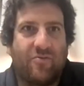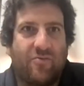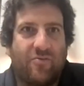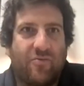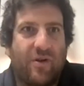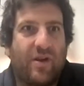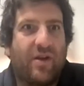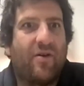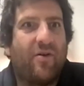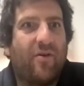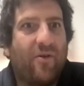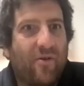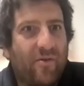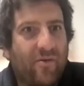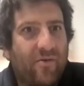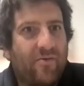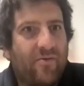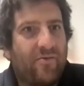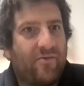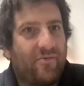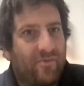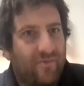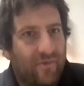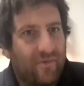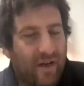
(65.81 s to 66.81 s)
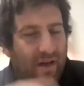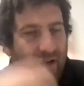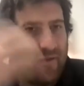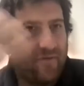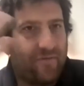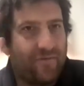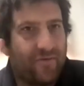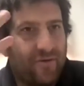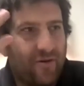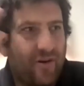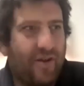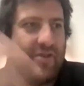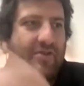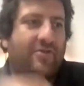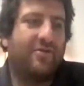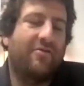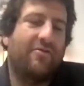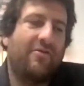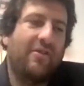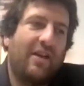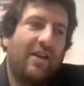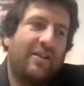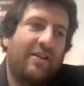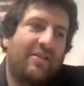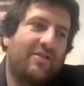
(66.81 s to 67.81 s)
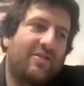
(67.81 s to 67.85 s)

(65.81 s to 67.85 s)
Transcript: we all kind of trying to create.